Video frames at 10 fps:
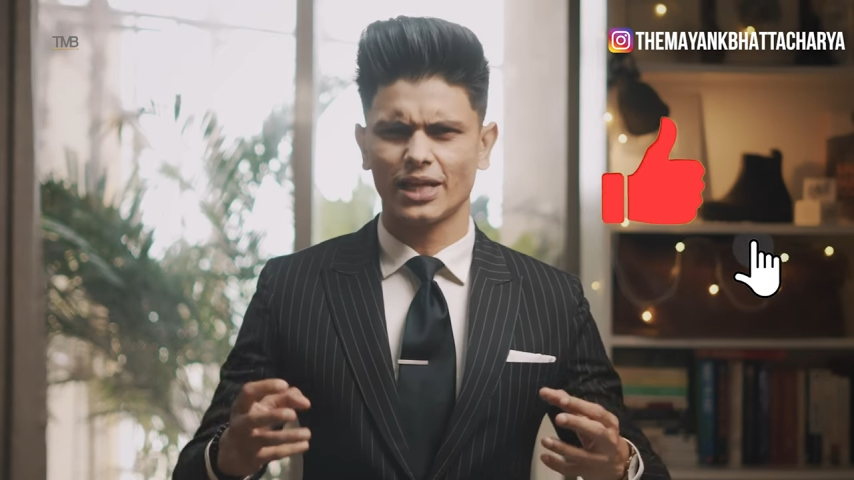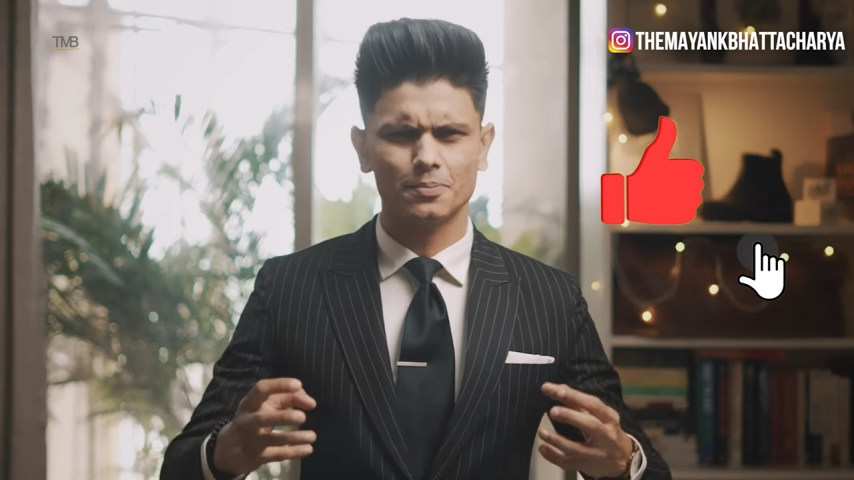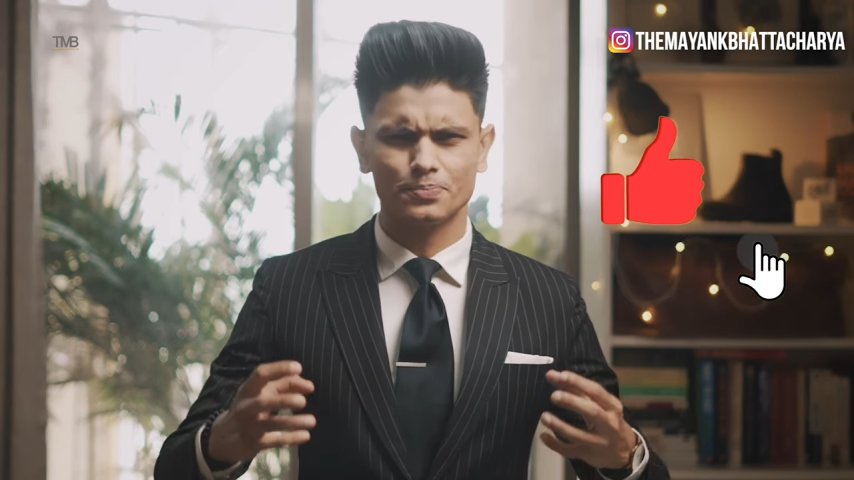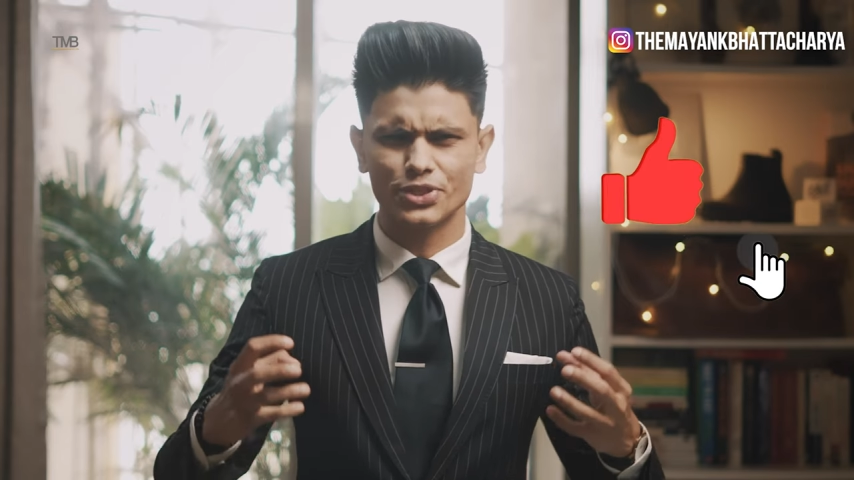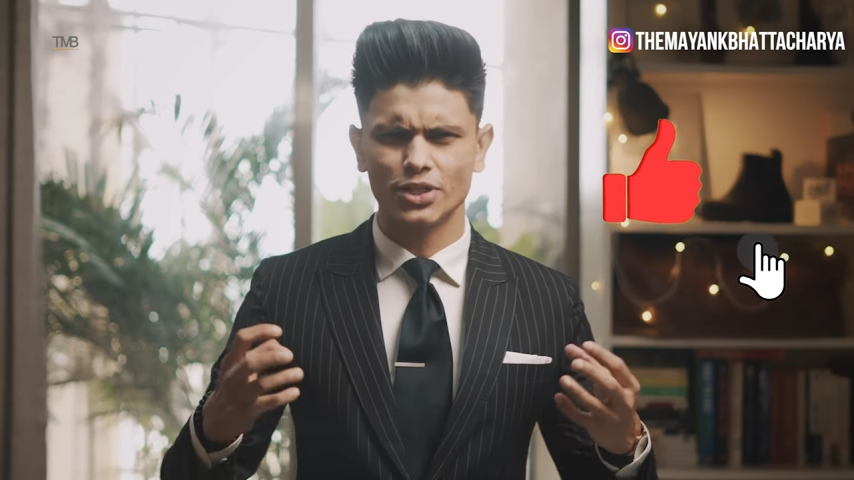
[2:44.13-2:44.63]

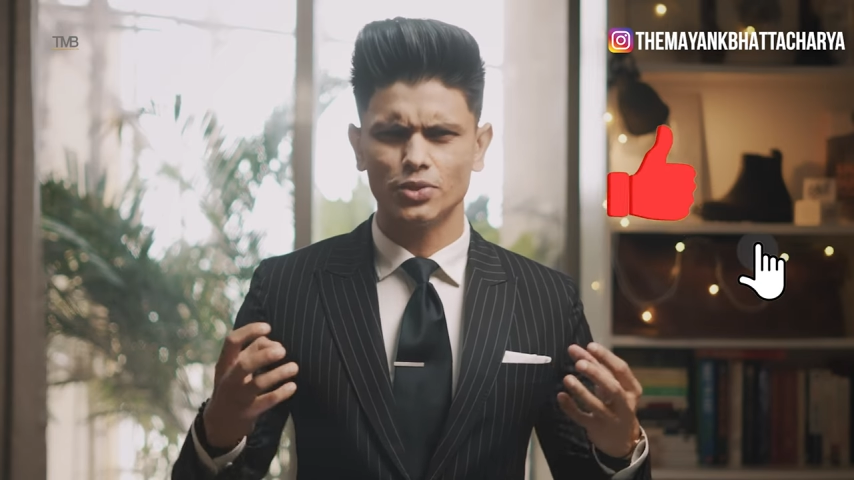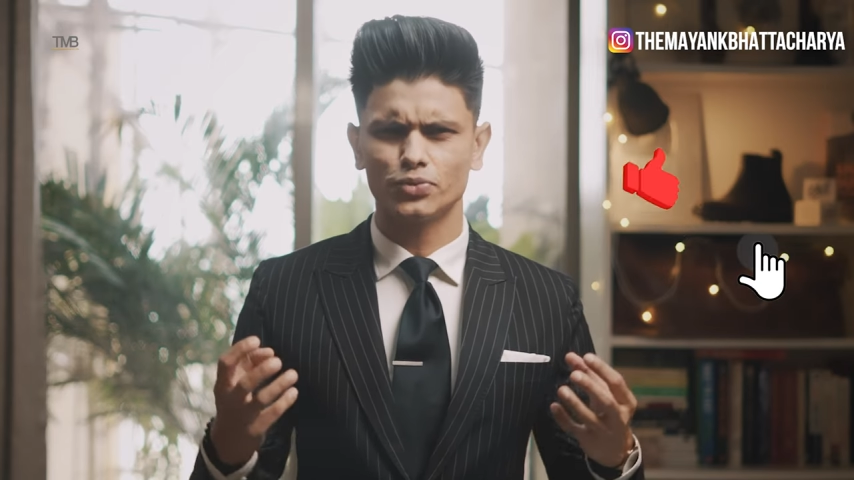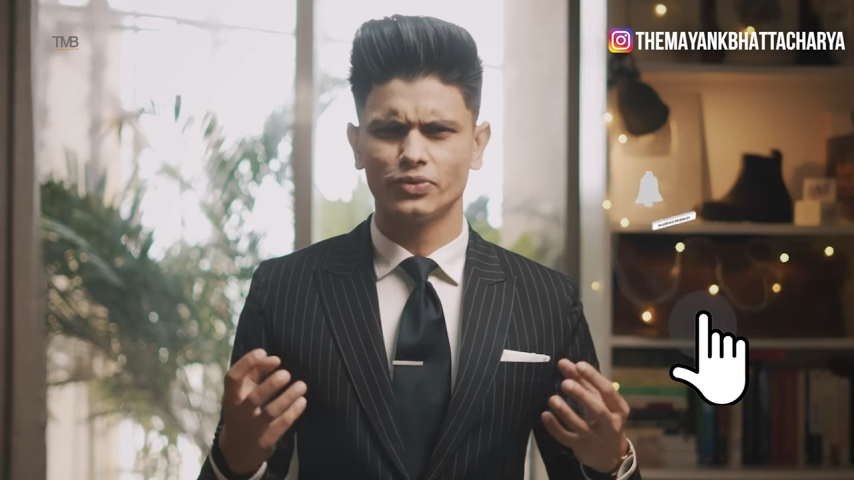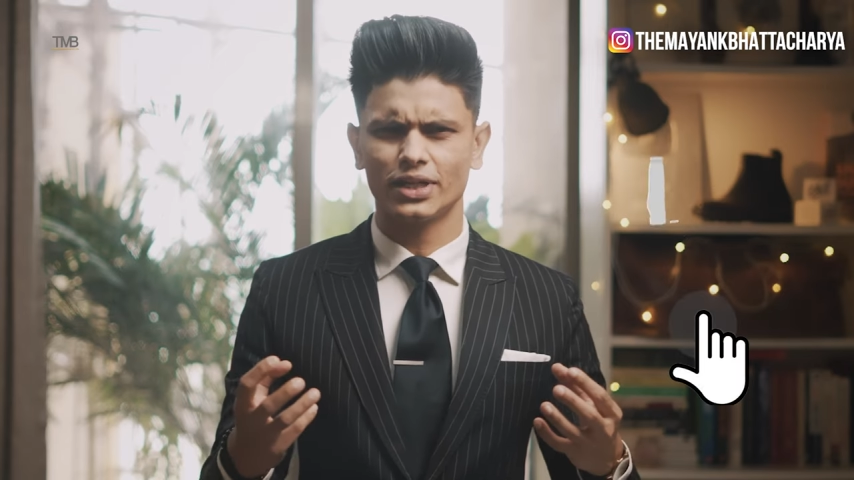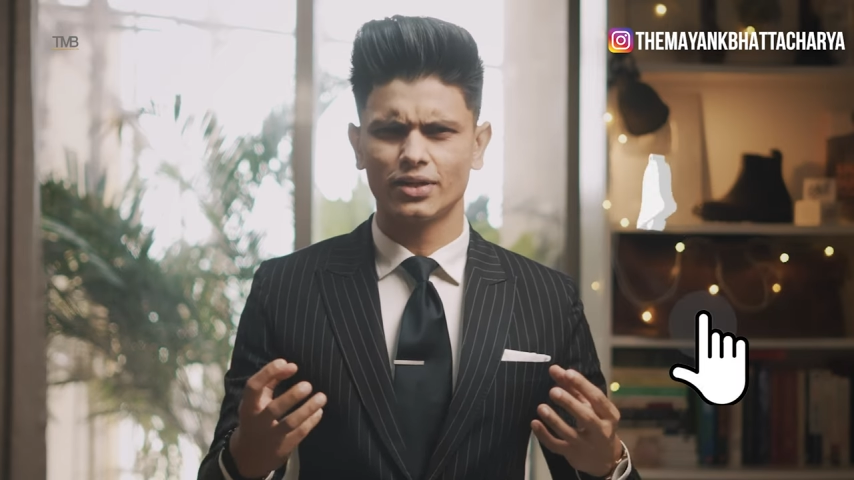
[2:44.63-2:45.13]
absolute
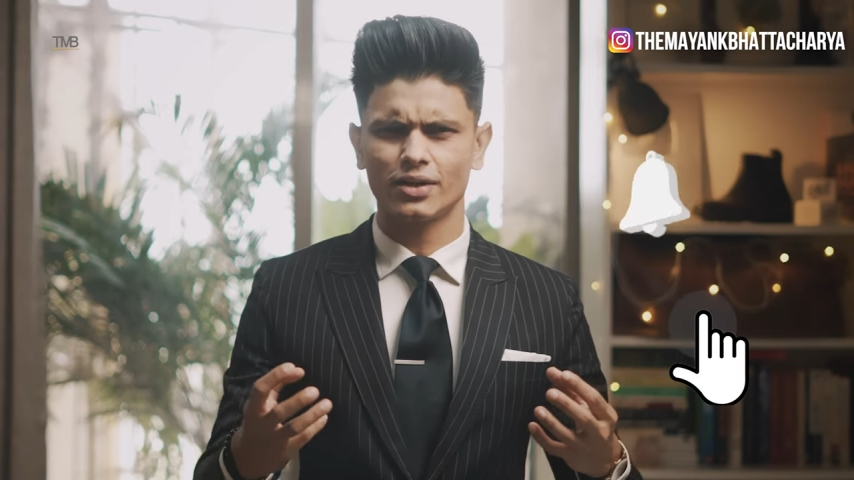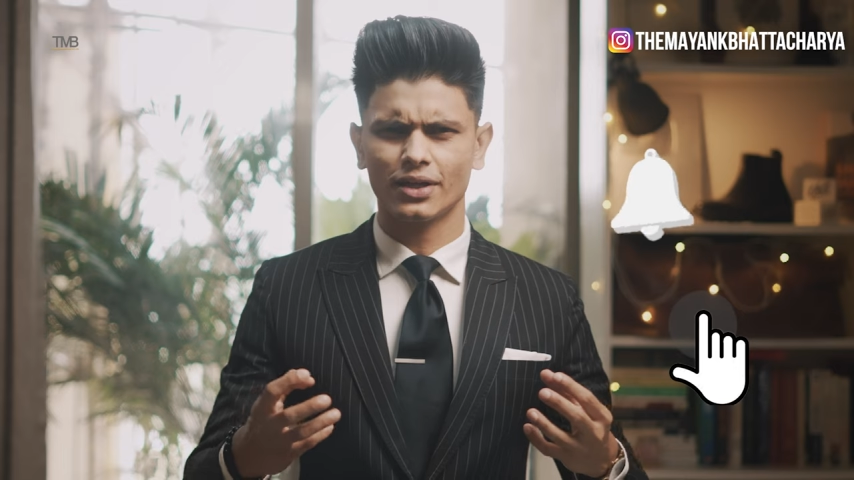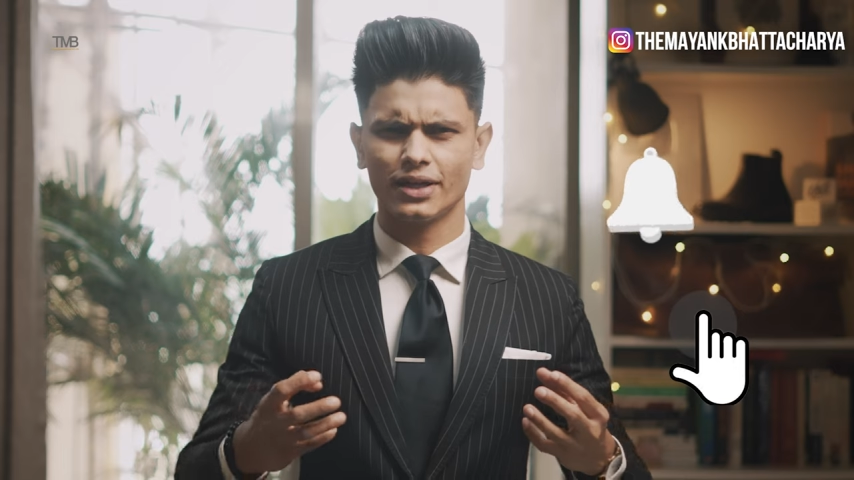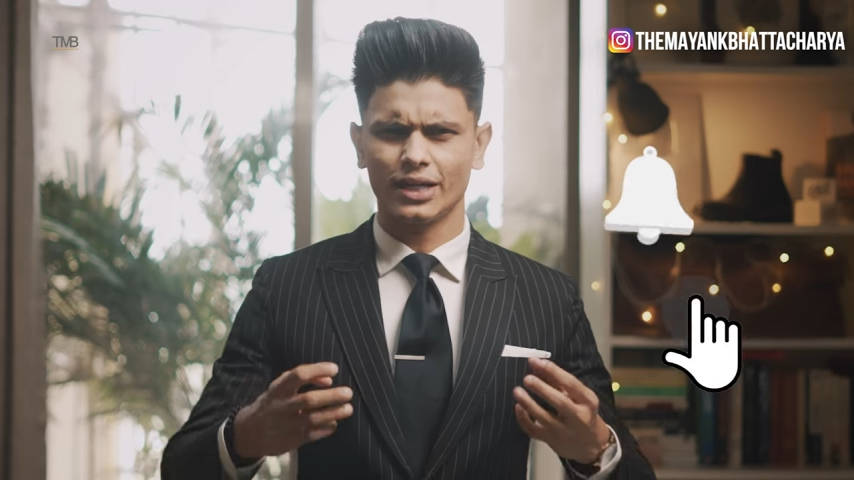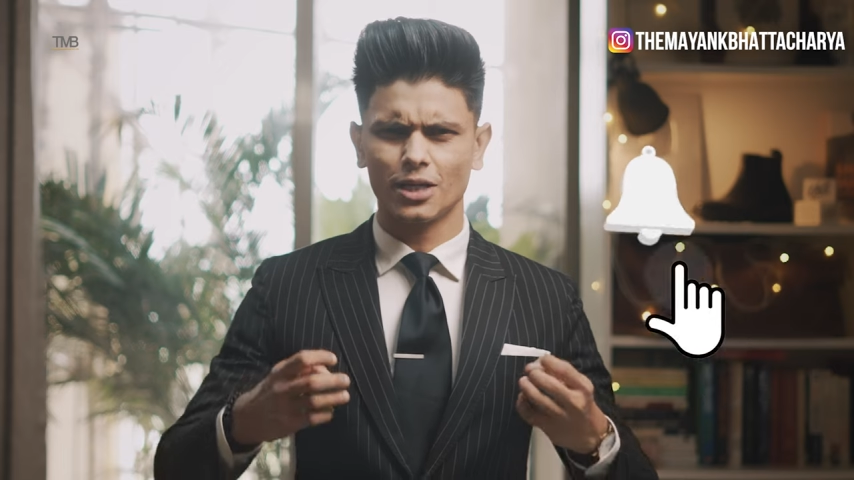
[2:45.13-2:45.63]

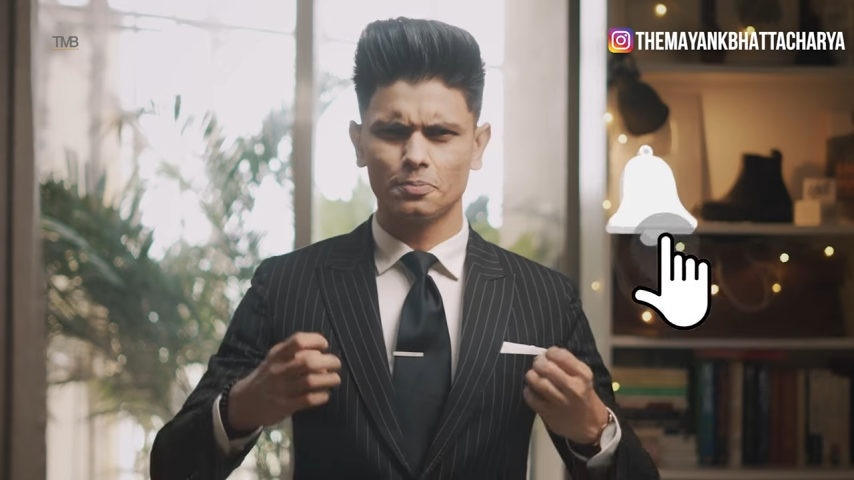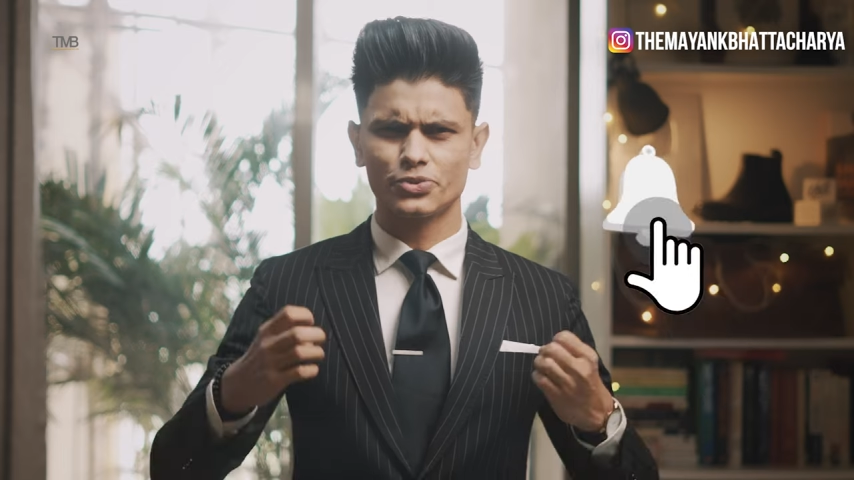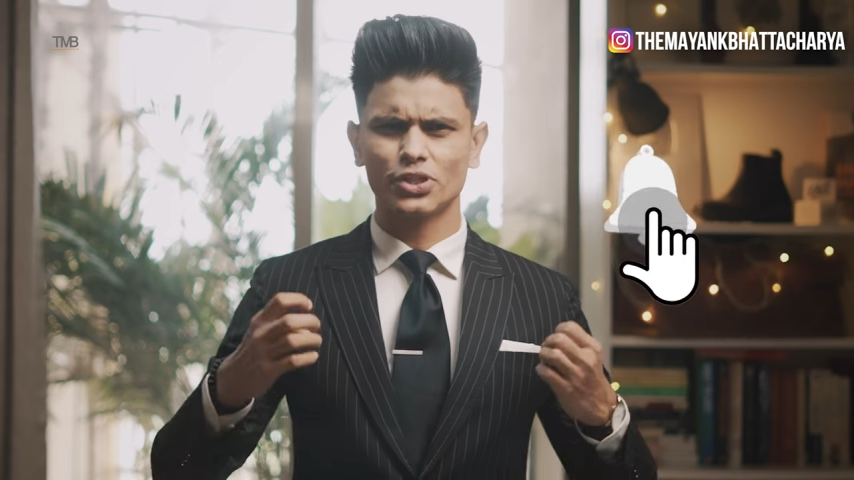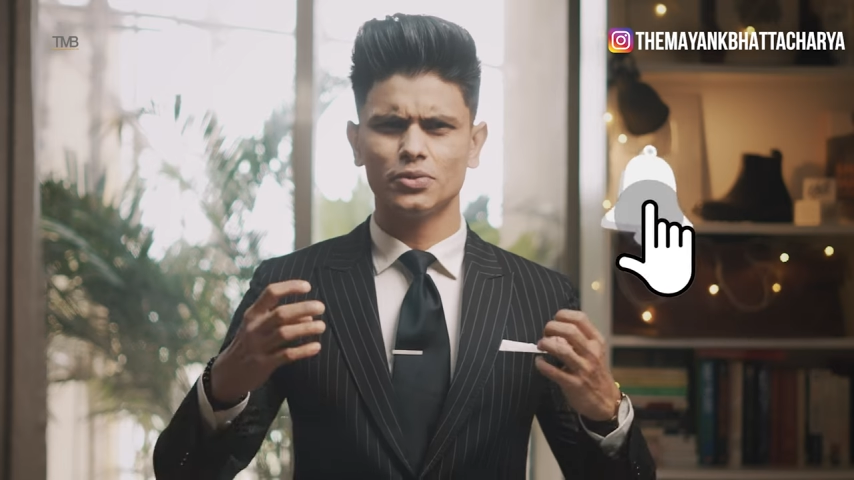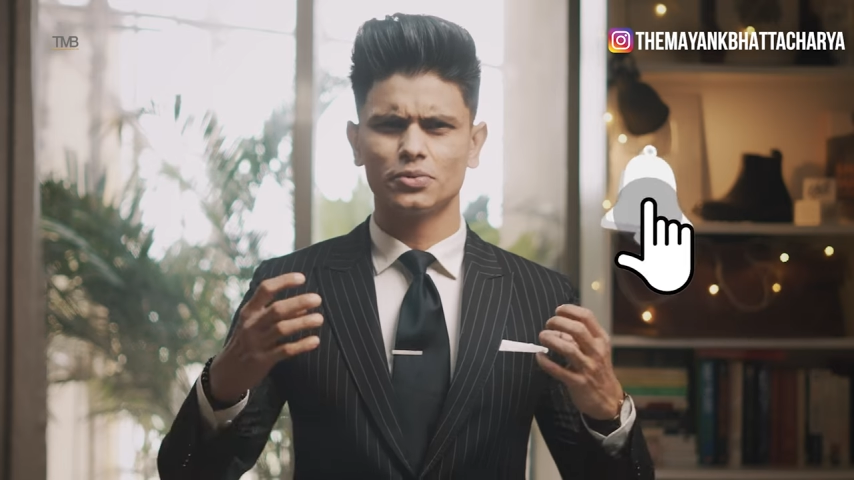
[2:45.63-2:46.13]
vairagya,
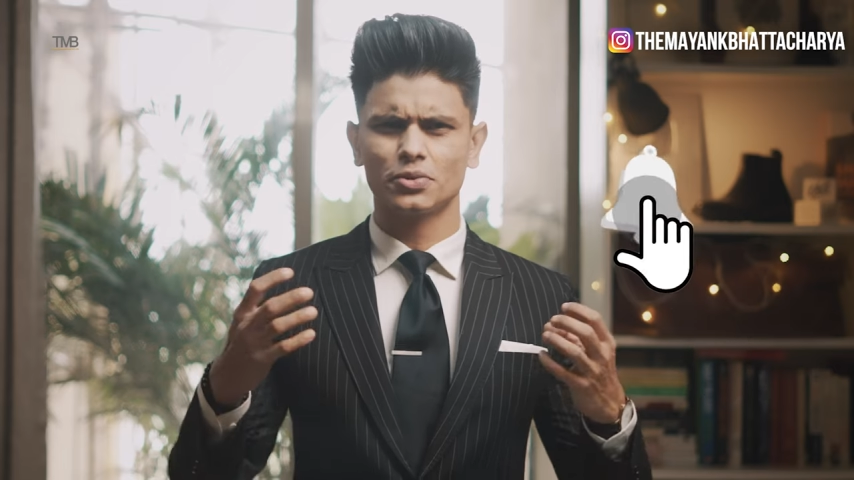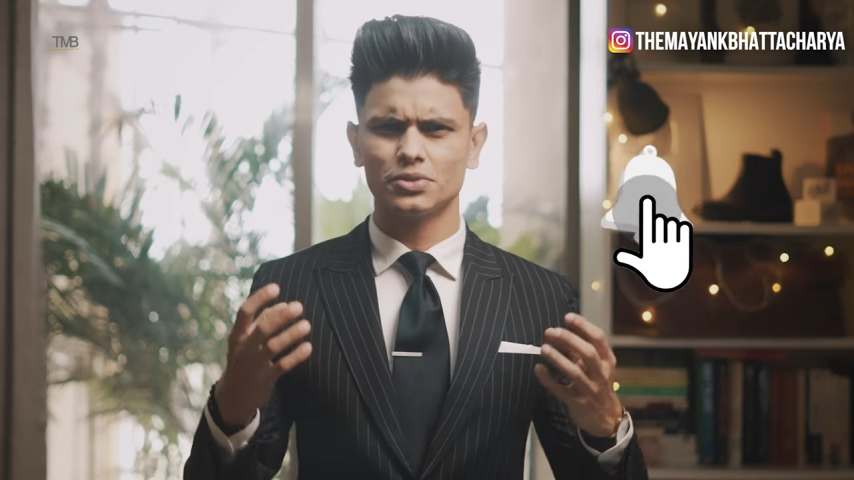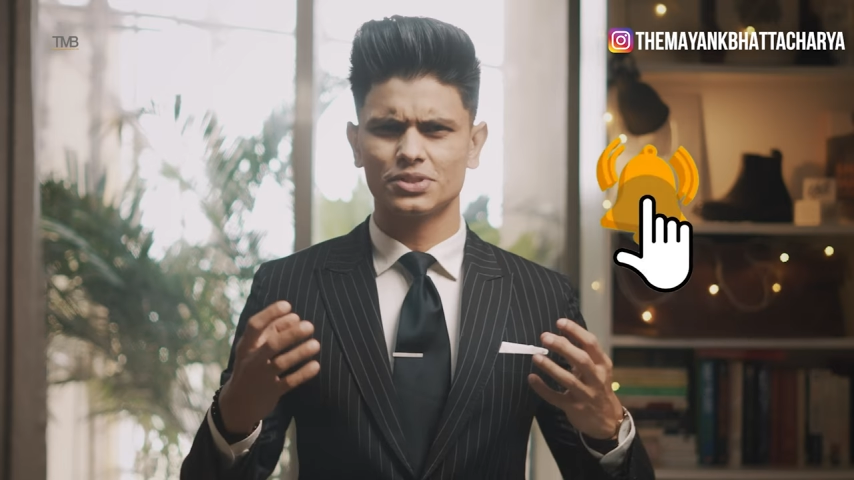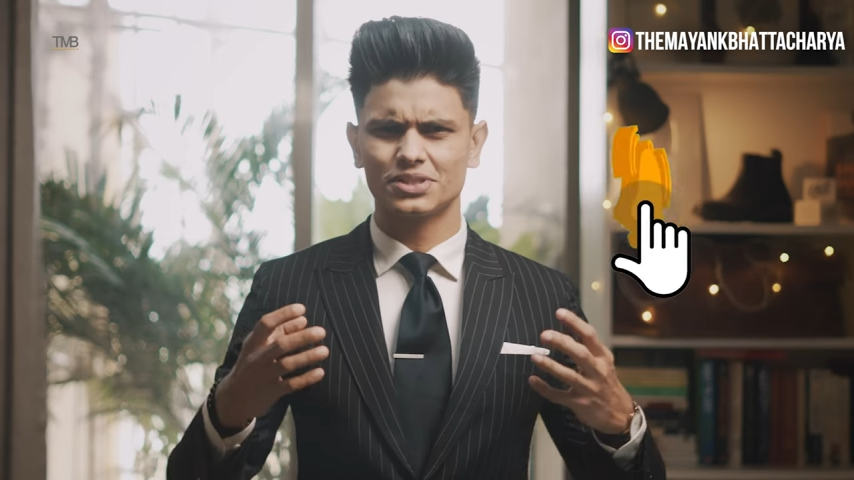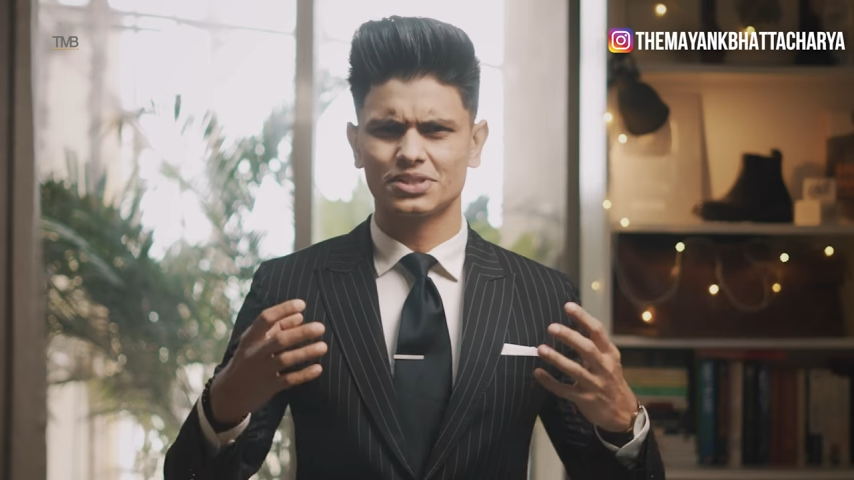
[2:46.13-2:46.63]
absolute
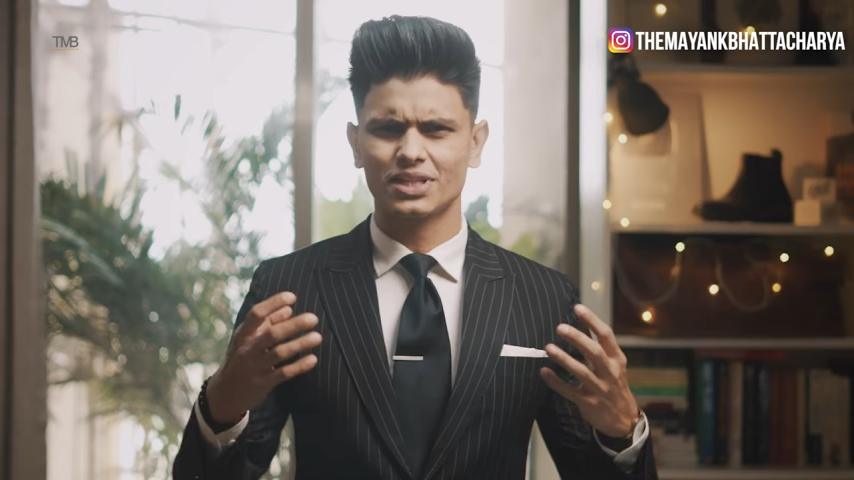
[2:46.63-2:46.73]
conscious